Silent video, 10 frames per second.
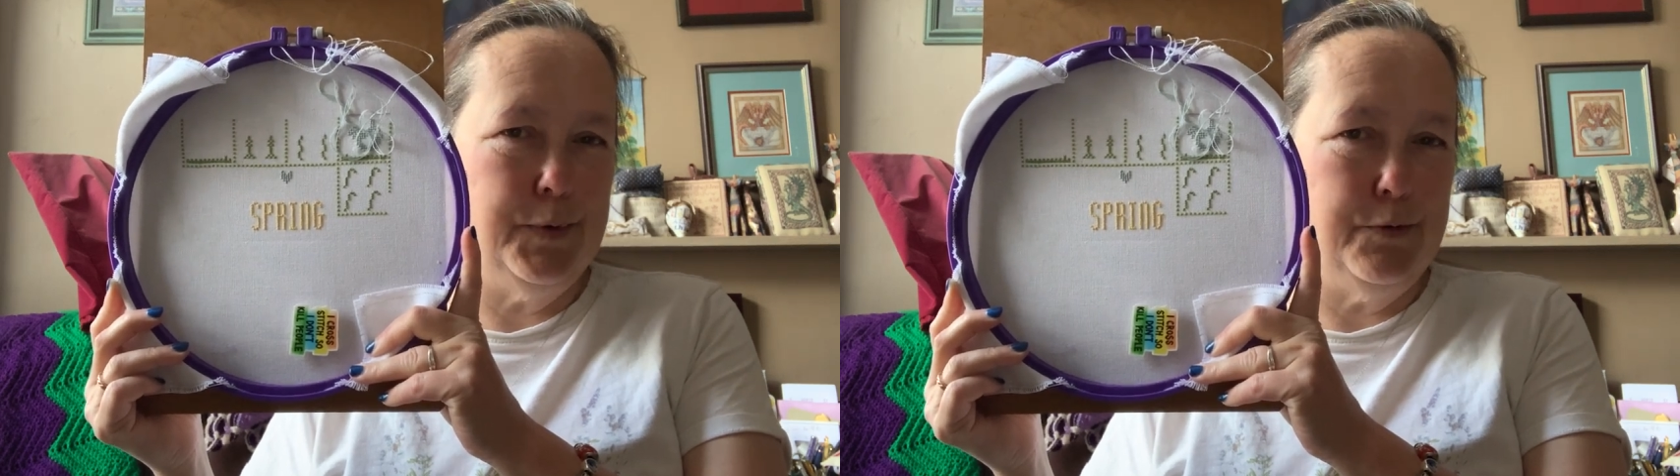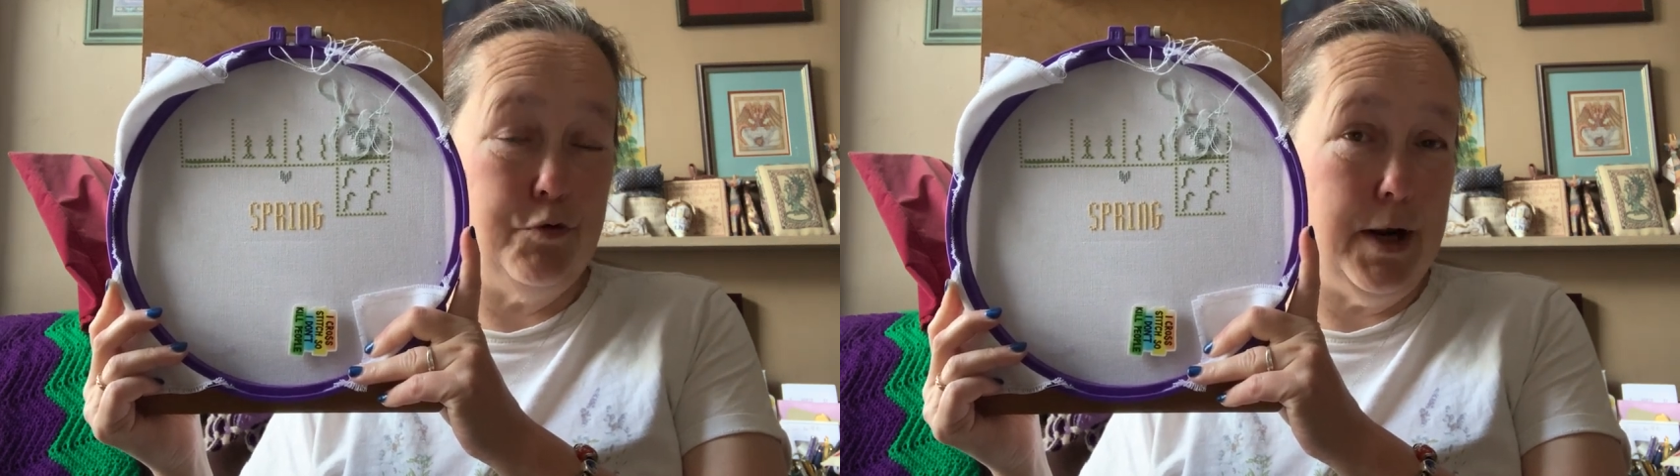
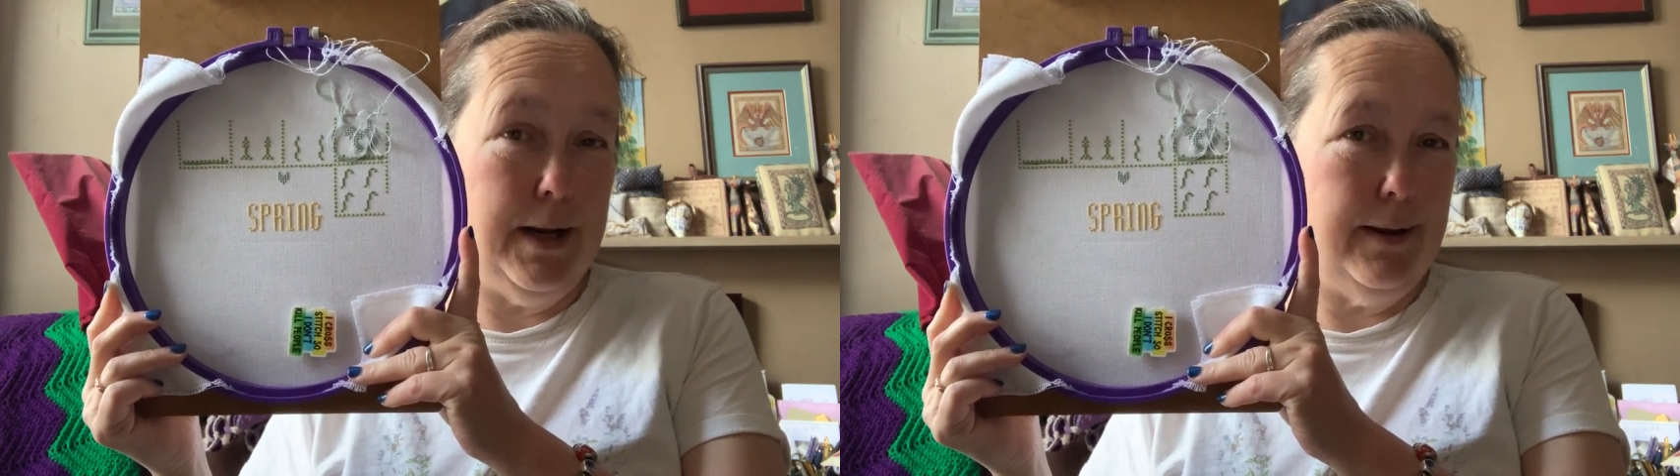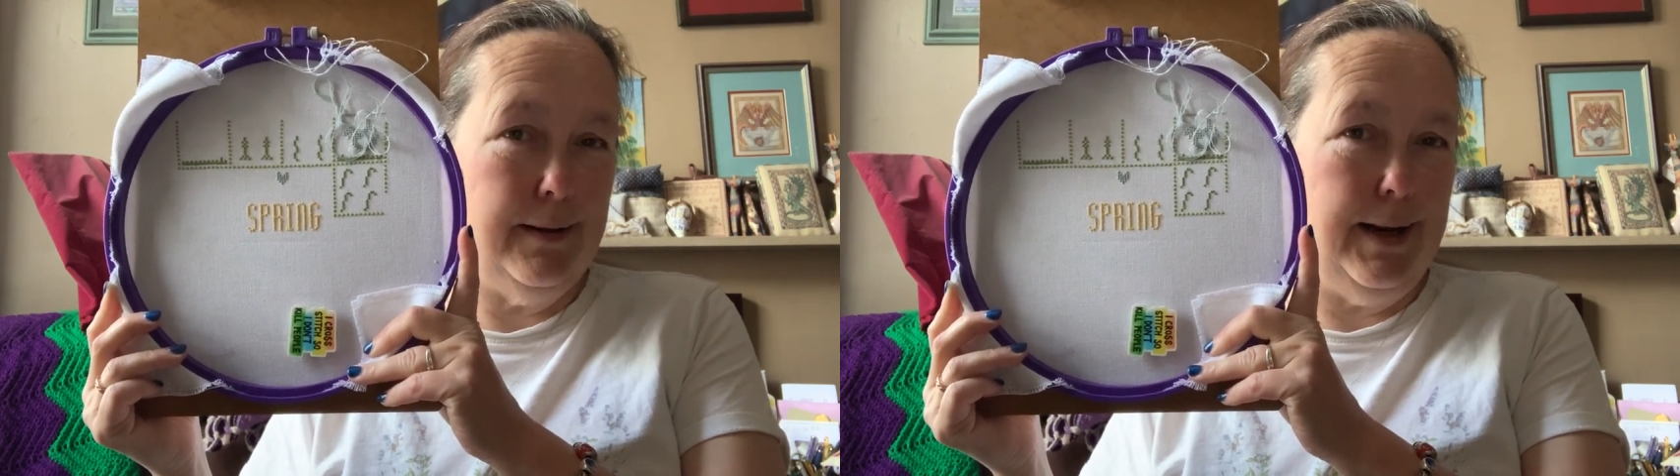
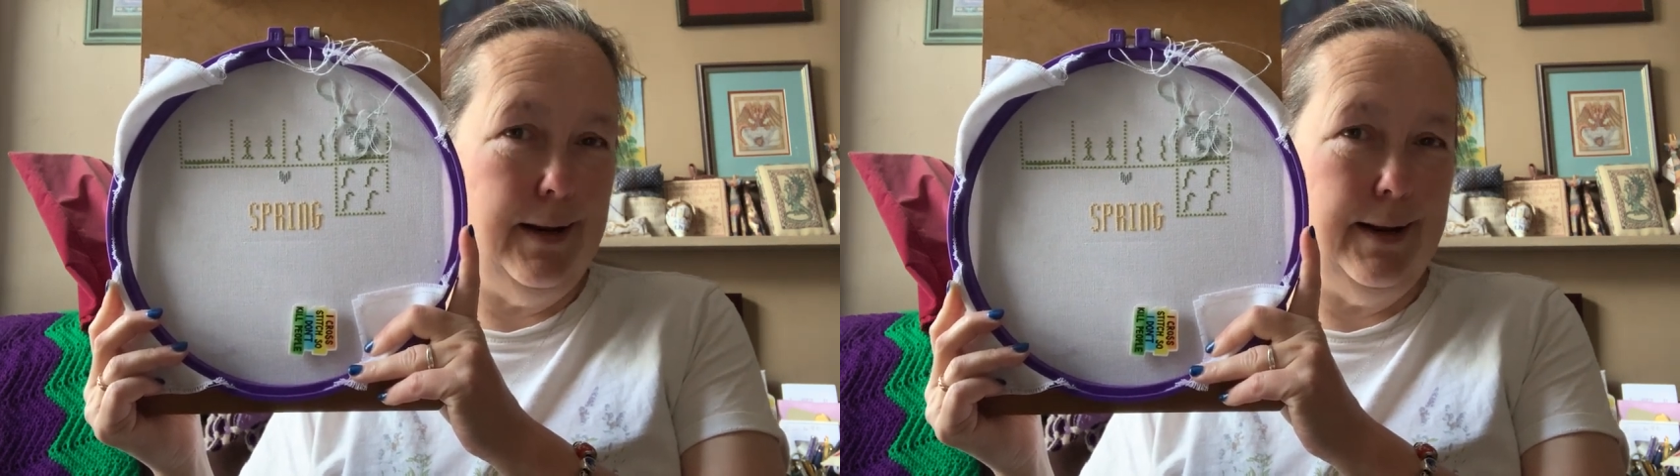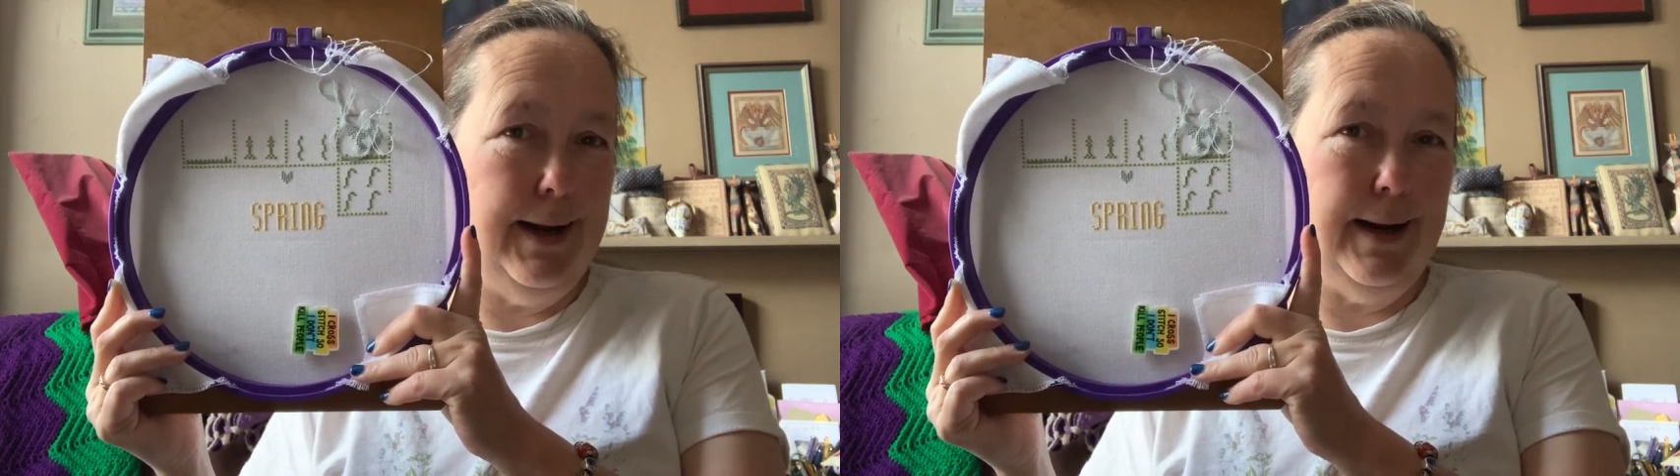drink in
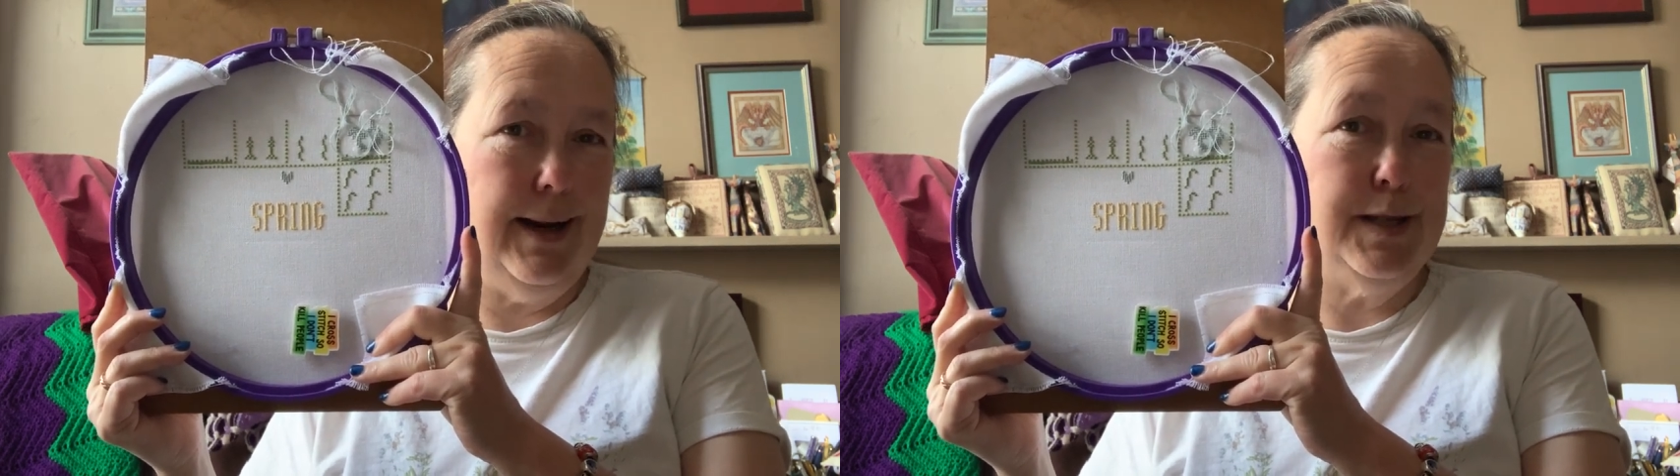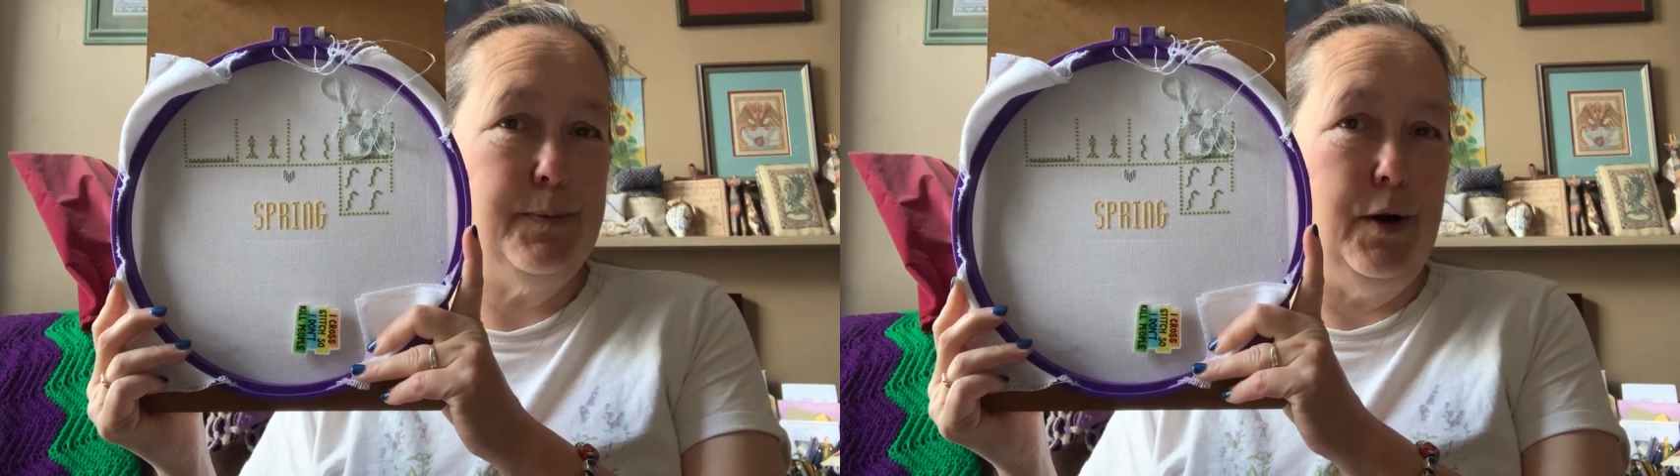a
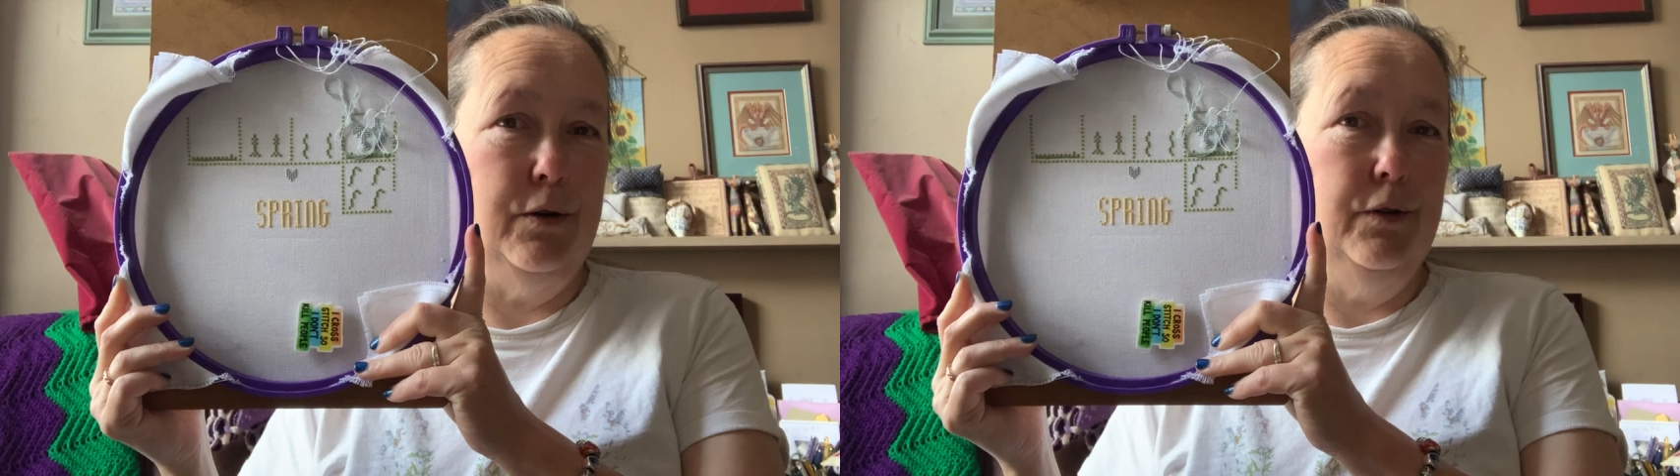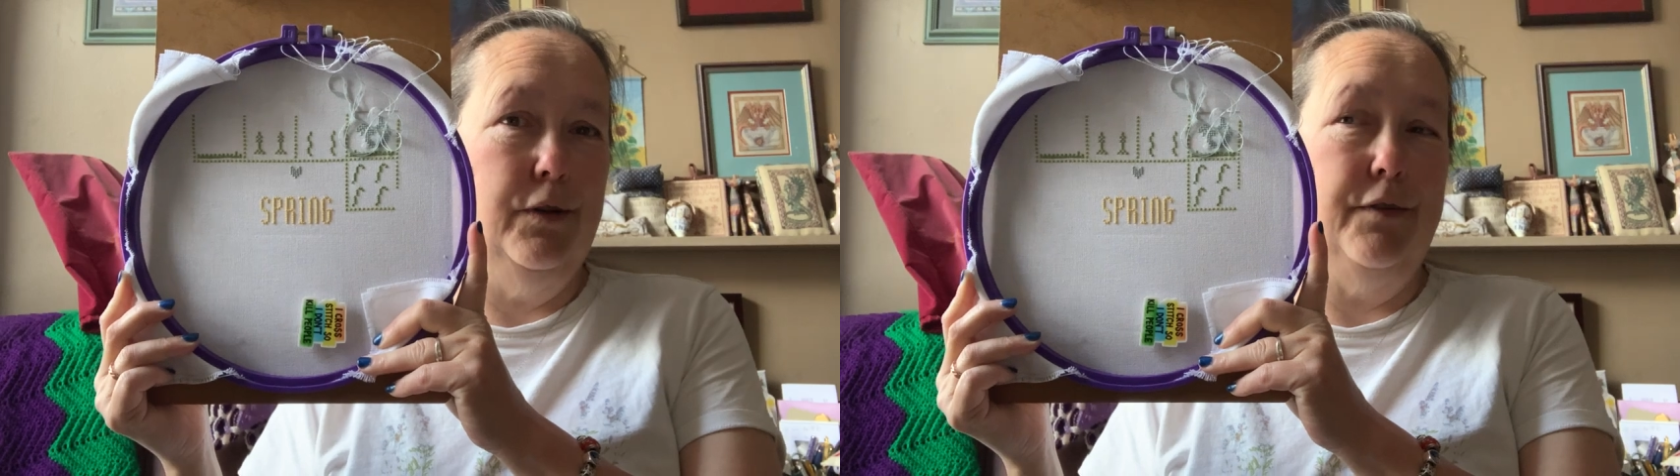glass
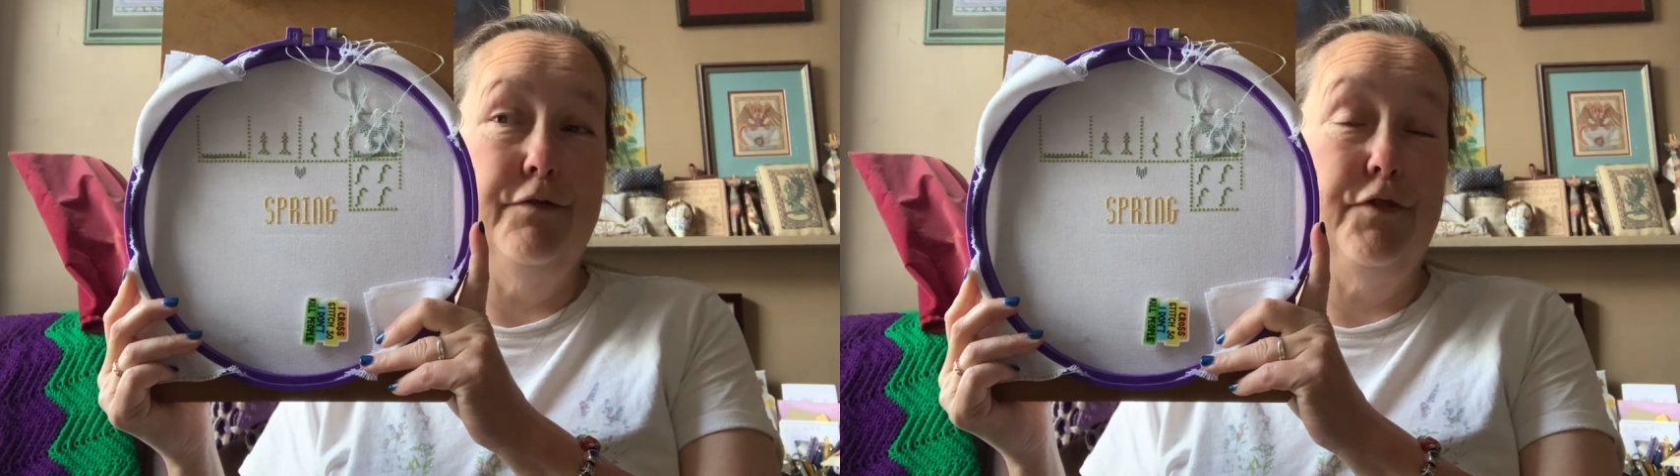bottle that